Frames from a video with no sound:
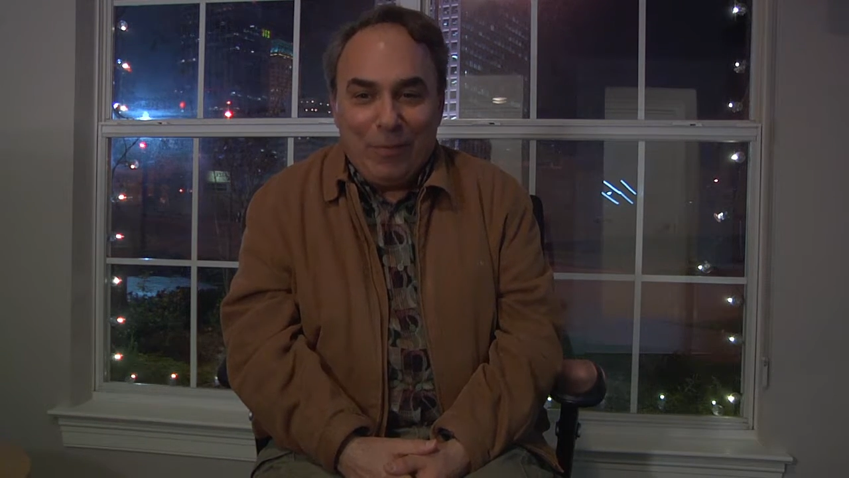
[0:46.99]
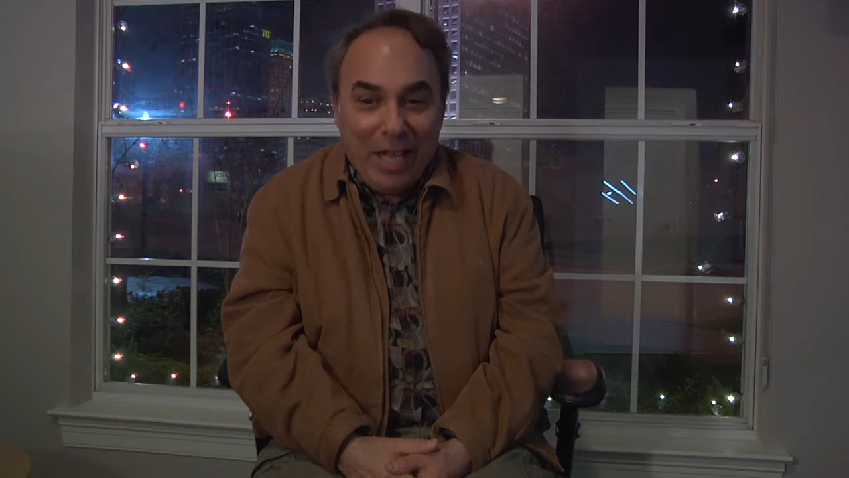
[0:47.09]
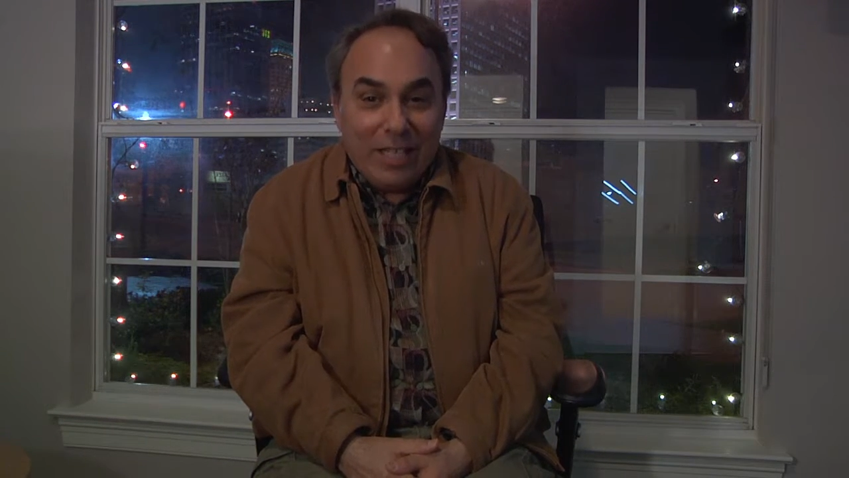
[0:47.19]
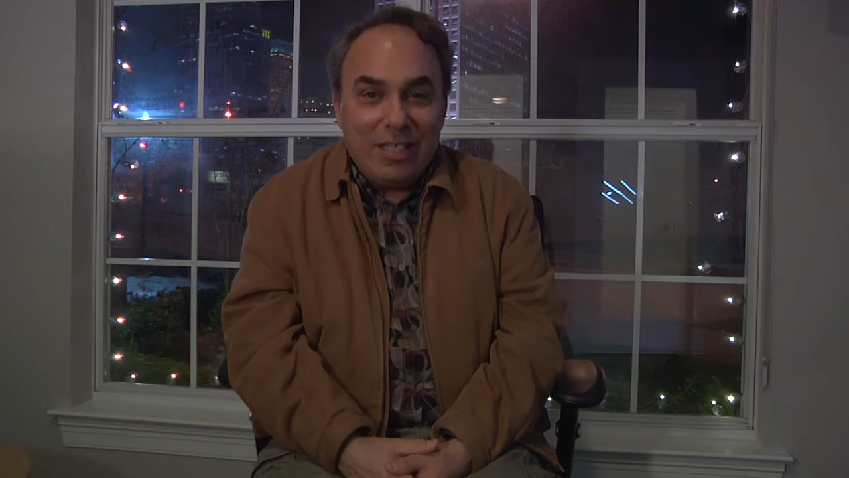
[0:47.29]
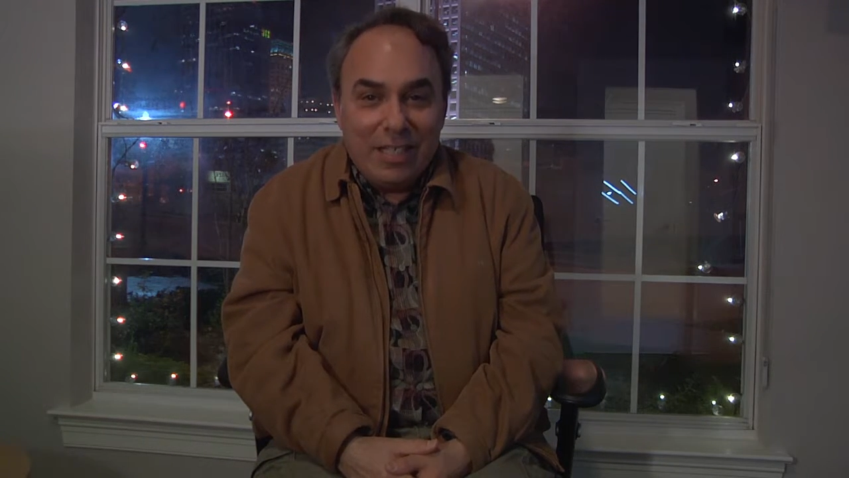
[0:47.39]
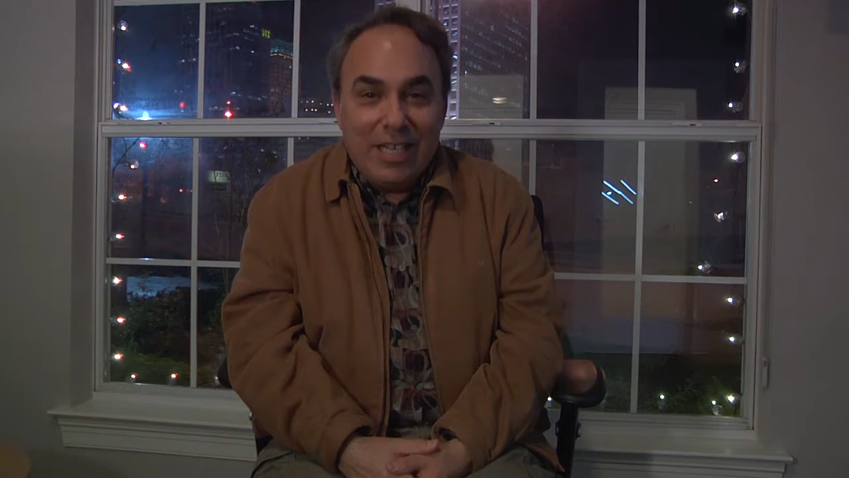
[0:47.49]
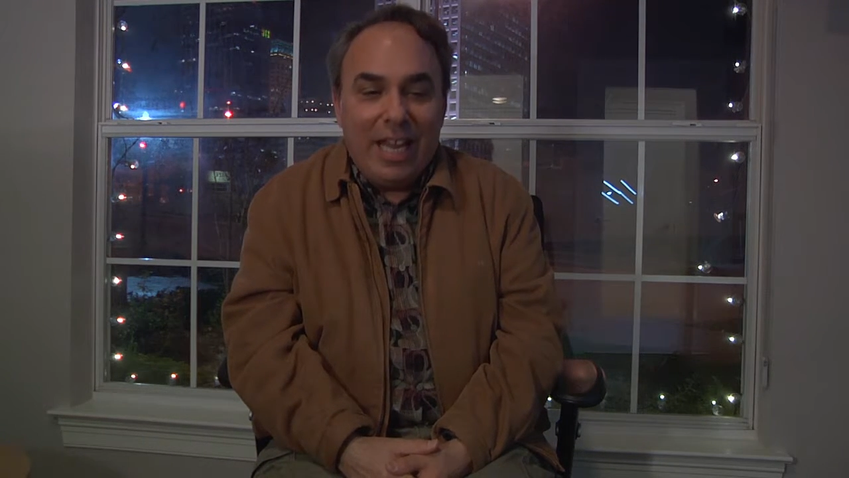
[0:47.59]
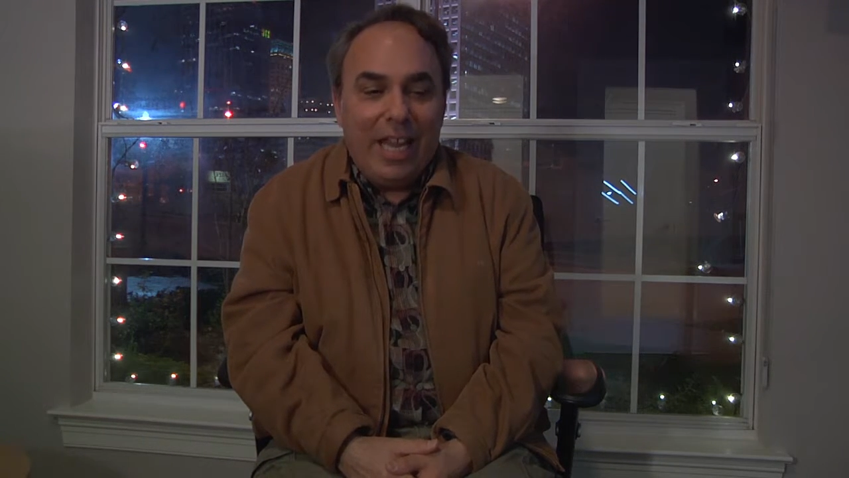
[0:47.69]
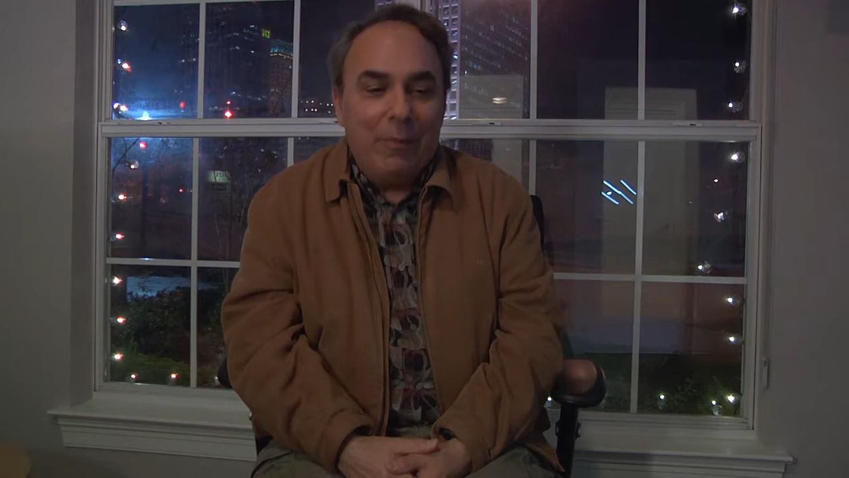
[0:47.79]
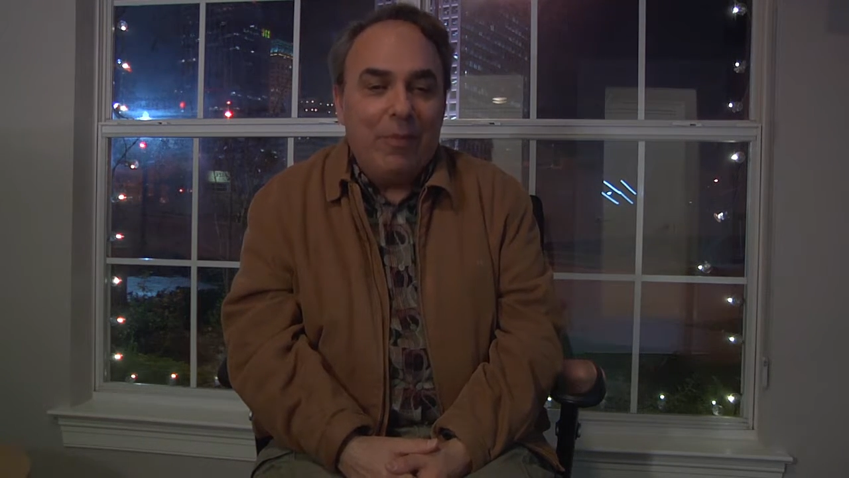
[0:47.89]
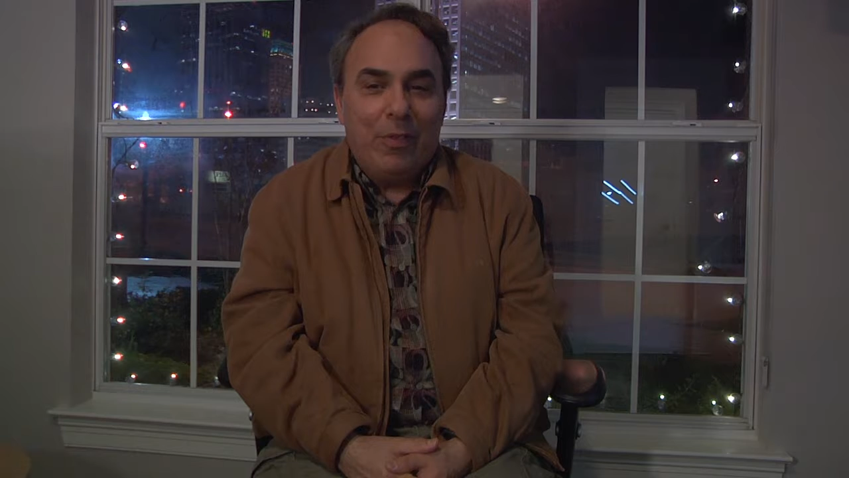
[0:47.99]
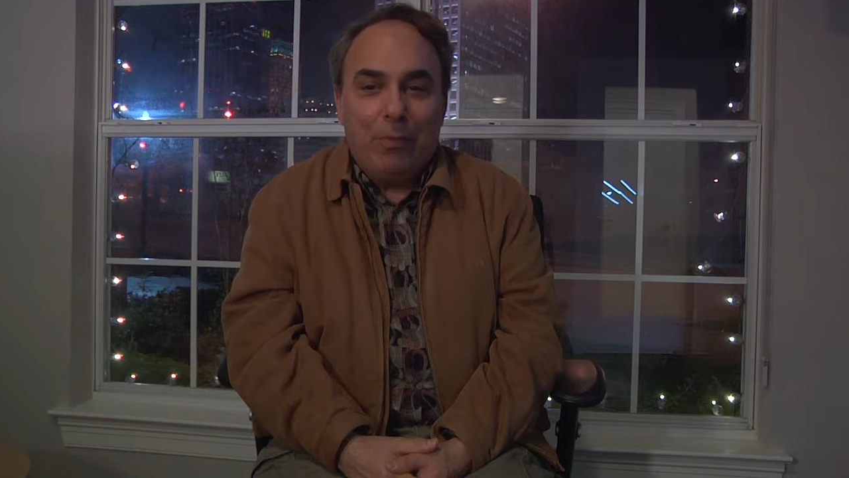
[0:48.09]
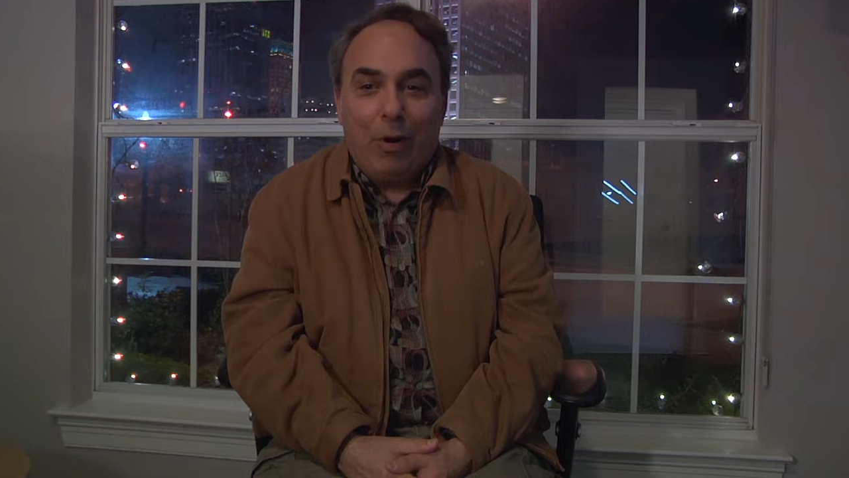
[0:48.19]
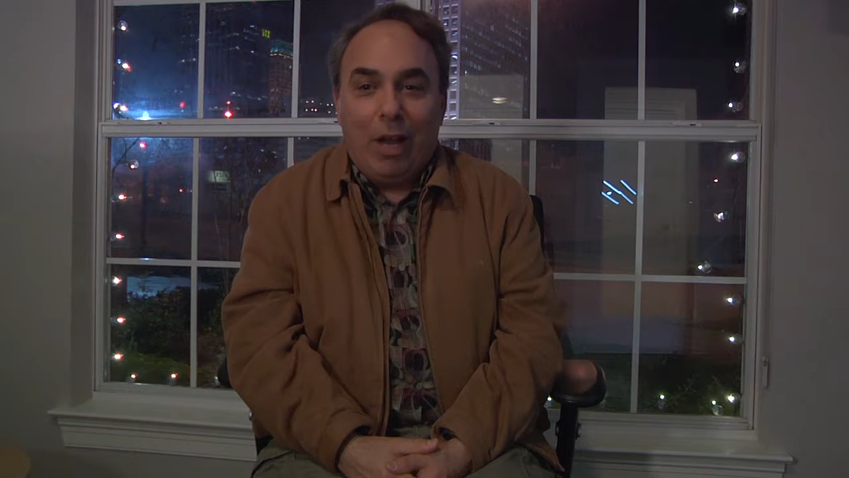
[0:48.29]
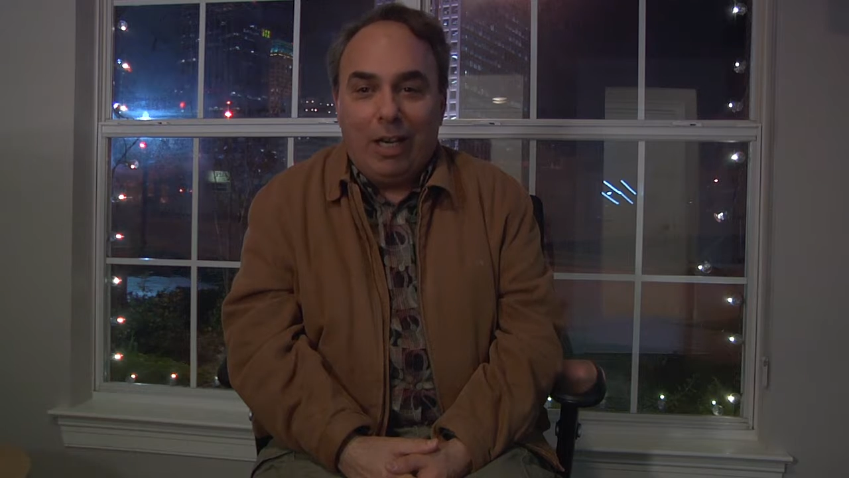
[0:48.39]
That's the name of the
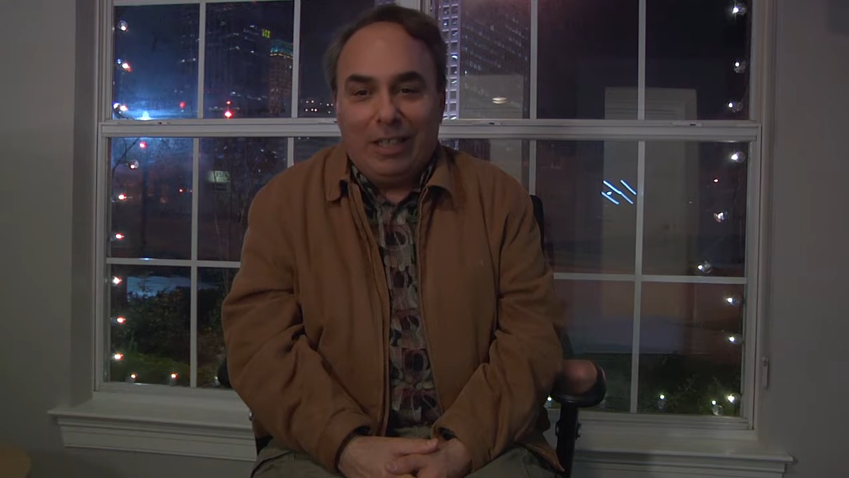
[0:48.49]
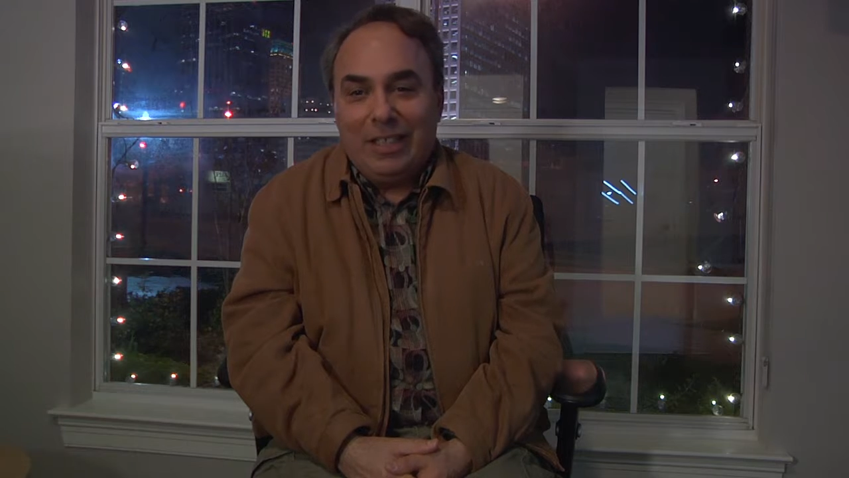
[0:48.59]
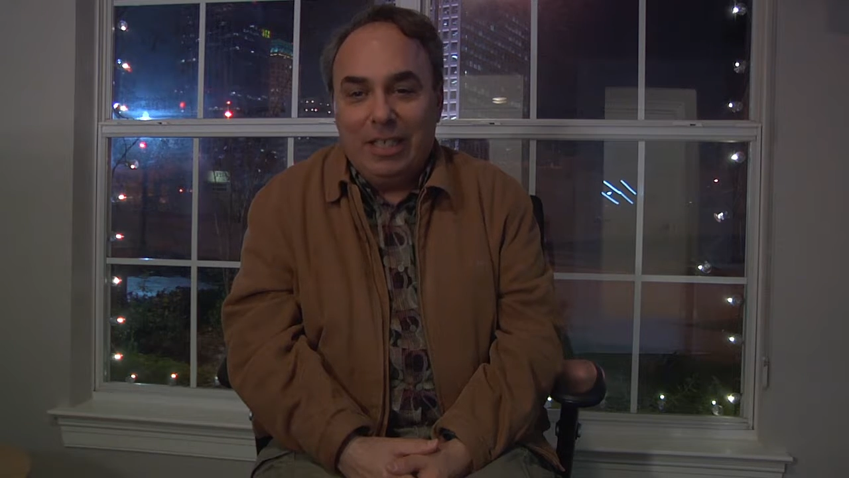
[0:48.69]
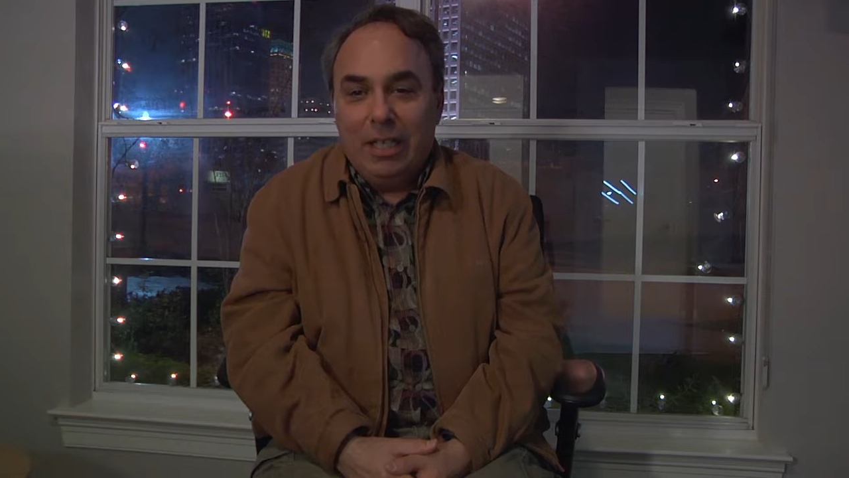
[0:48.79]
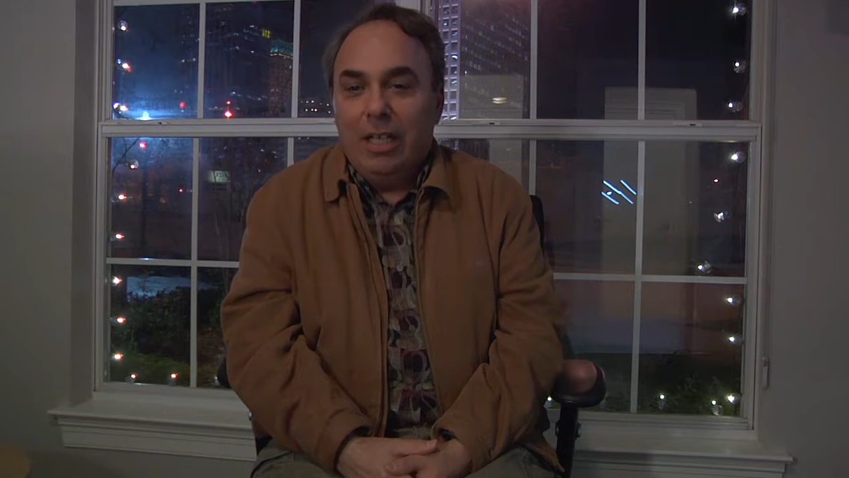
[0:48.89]
product,